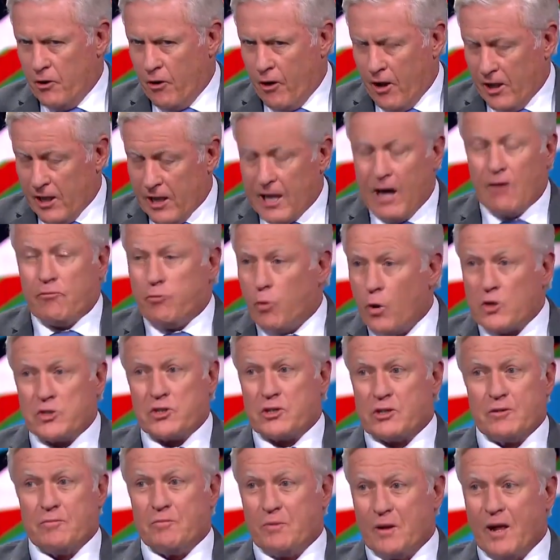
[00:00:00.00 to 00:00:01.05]
I love
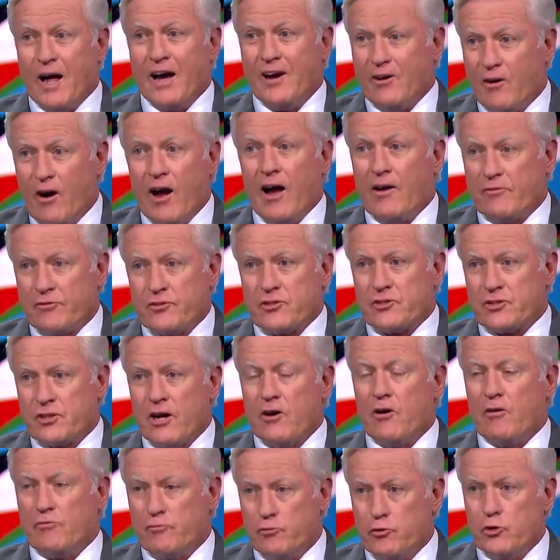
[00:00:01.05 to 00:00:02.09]
watching them play, I have to say.
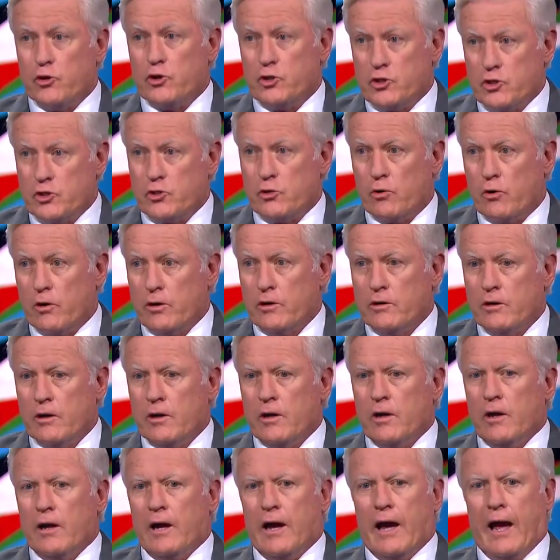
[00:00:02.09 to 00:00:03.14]
I've really enjoyed it.
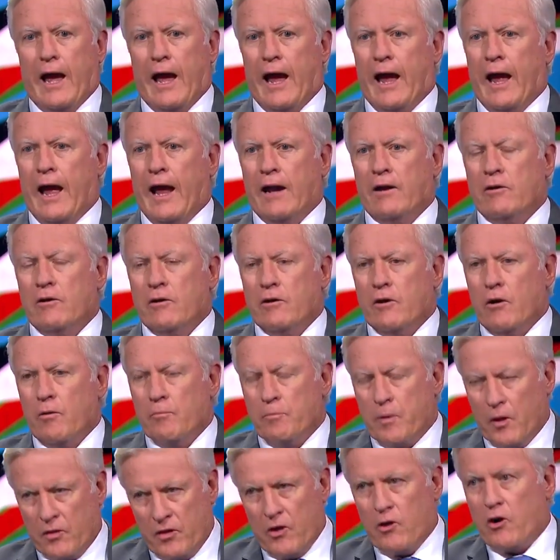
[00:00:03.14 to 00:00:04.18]
And,
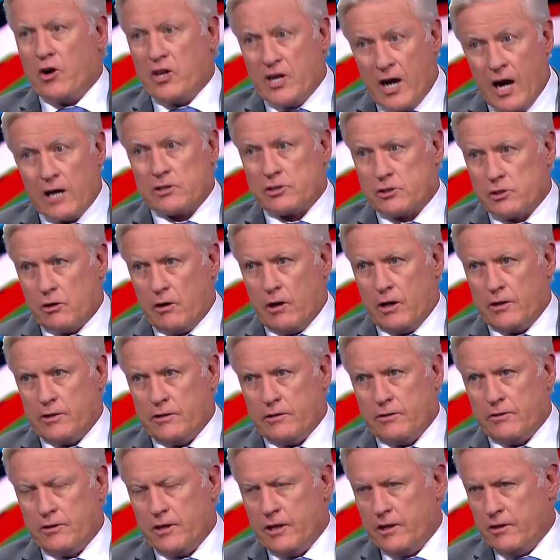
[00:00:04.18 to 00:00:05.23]
but they're a young side.
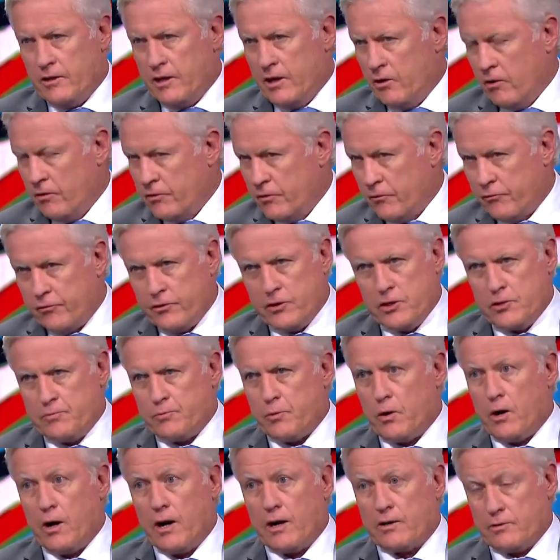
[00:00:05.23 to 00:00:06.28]
They're, they're not the finished
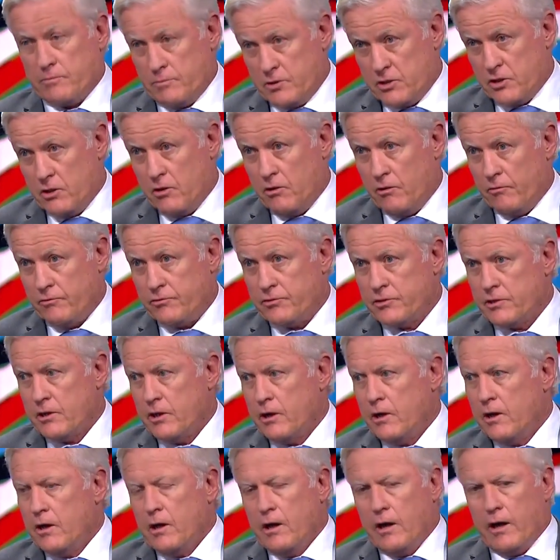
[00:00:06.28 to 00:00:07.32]
product themselves.
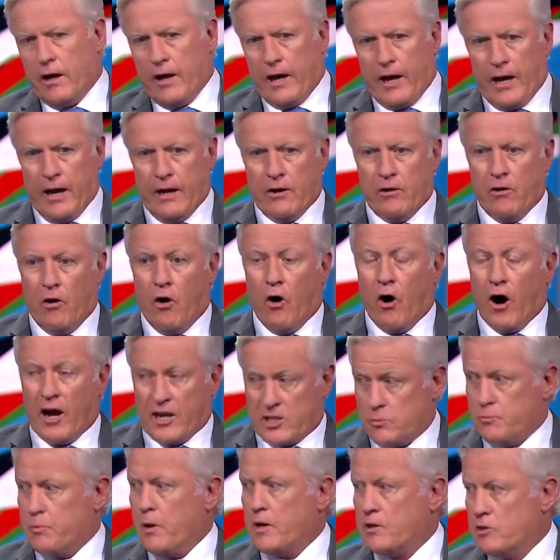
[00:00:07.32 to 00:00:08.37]
And I
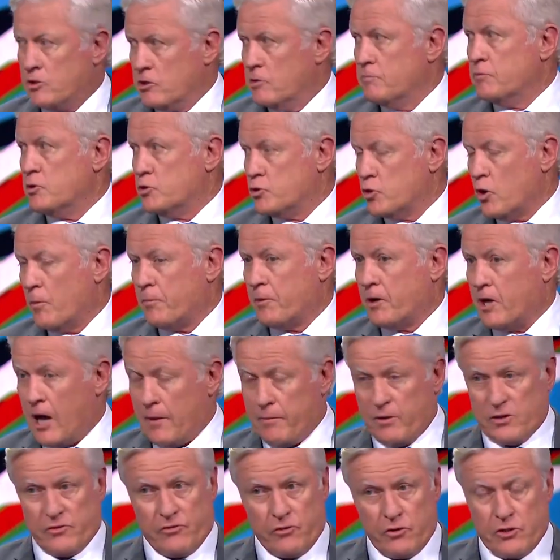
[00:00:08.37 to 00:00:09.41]
expected them to drop a game. I
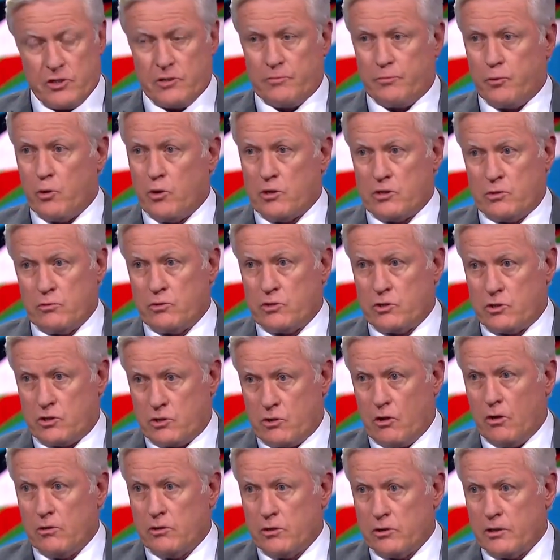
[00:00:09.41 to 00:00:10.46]
was very surprised it was a
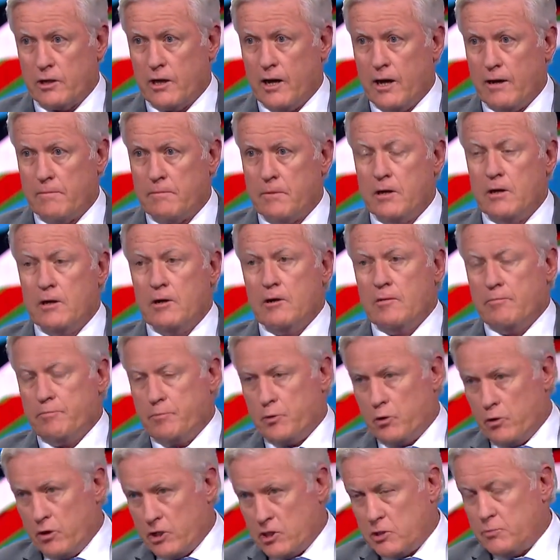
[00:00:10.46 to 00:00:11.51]
Scotland game,
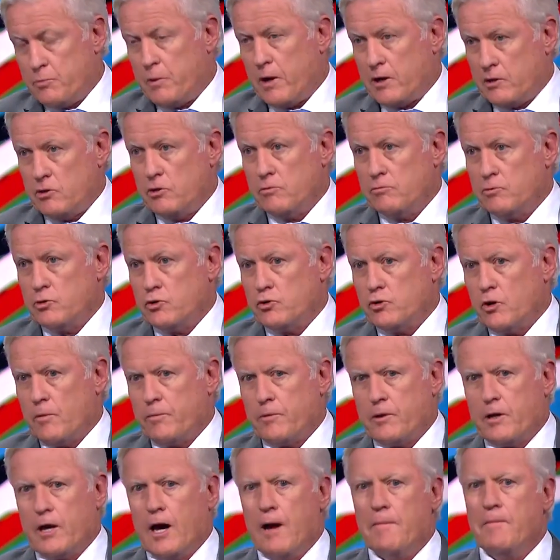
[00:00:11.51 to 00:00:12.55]
but I expected them to drop
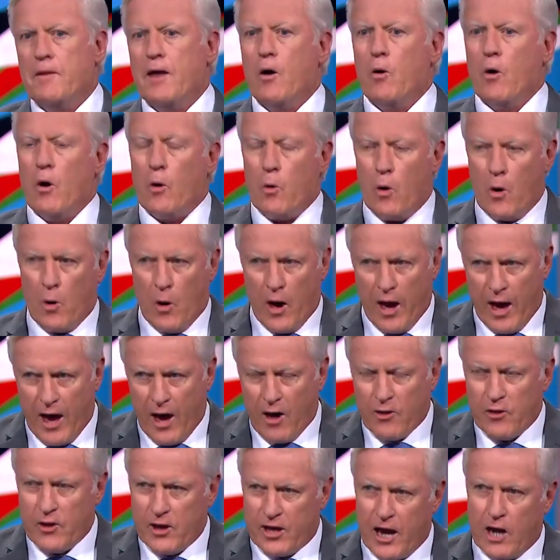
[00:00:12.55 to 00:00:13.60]
a game. Now,
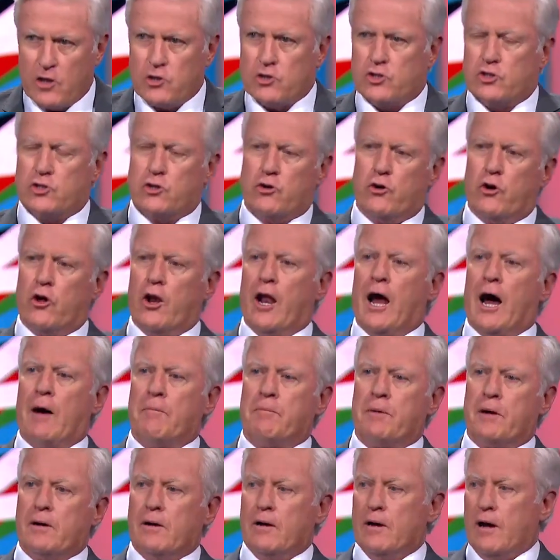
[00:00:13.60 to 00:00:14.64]
how they're going to turn
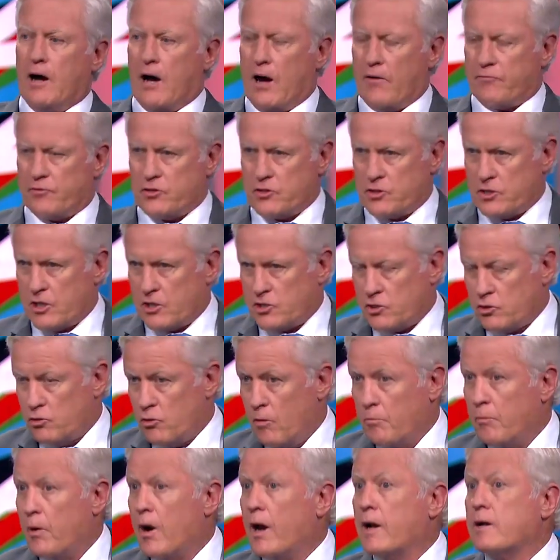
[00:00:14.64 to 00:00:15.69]
up after such a
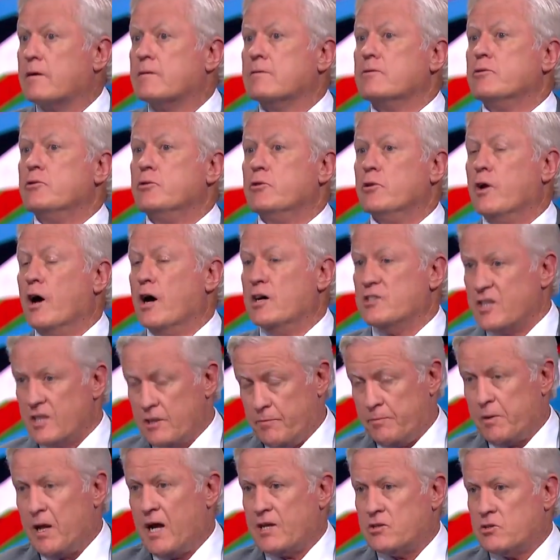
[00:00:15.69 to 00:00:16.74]
long break, who knows? Now, they're
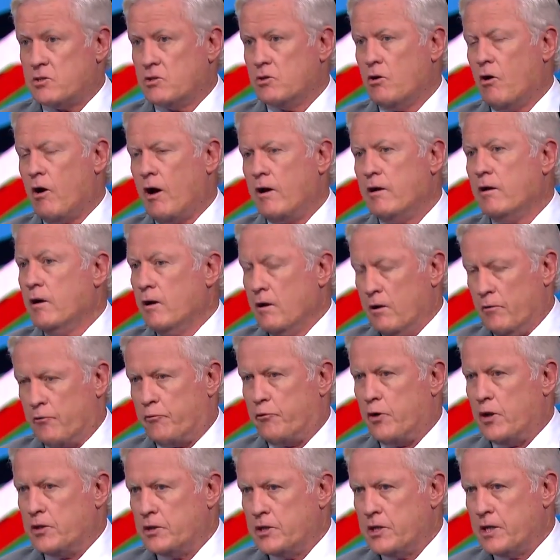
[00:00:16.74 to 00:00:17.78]
playing tonight a
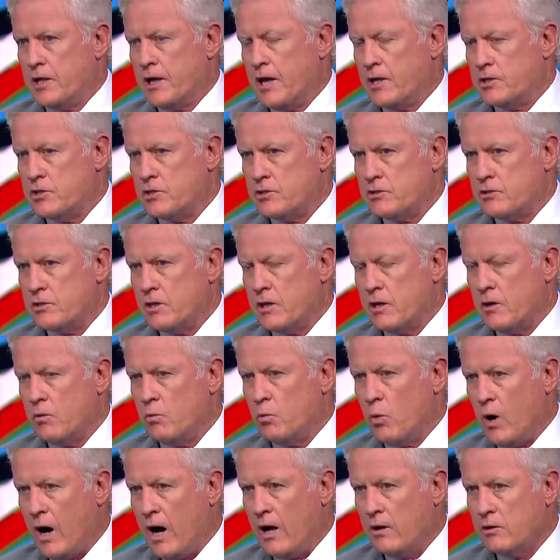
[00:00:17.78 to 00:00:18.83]
friendly against uh,
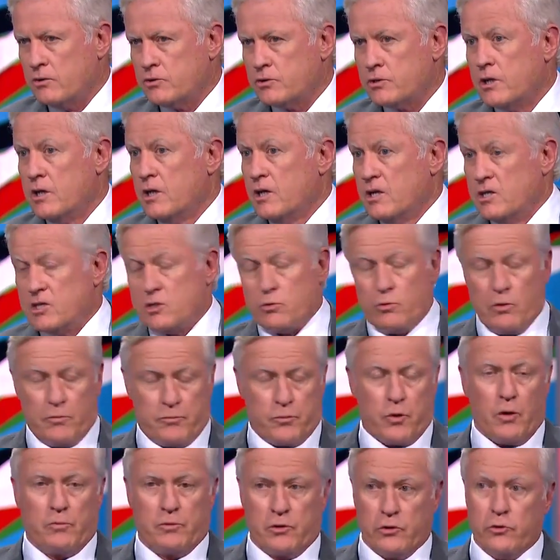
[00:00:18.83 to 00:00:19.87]
Wales, so we'll
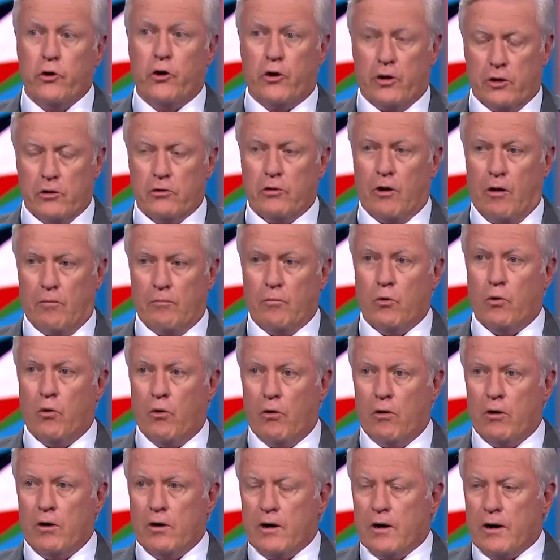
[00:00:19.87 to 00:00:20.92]
probably learn a lot
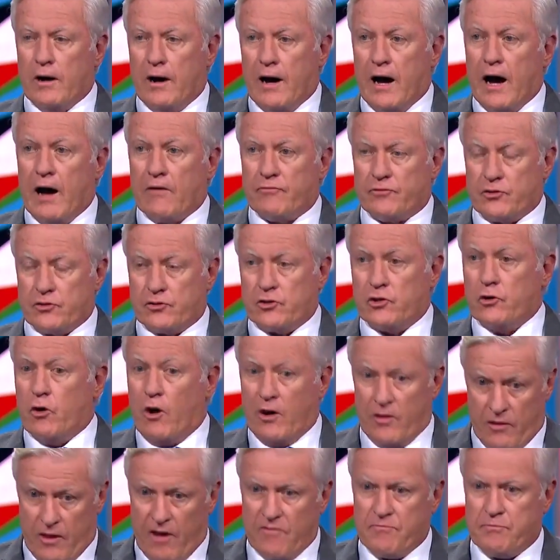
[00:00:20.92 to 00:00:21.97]
more after tonight.
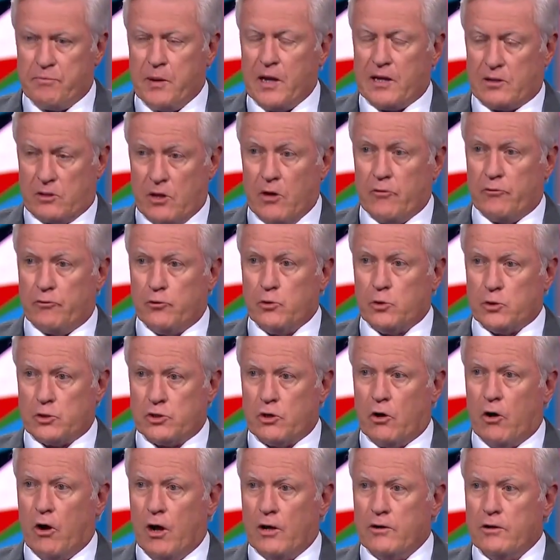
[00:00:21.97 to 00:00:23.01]
And they've picked their full
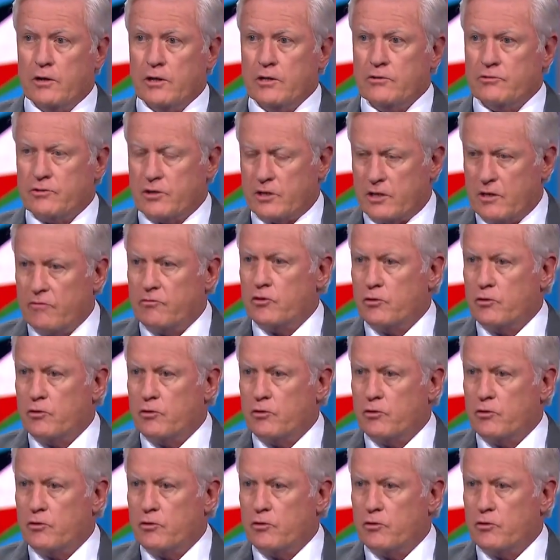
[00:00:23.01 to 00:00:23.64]
side mm. to give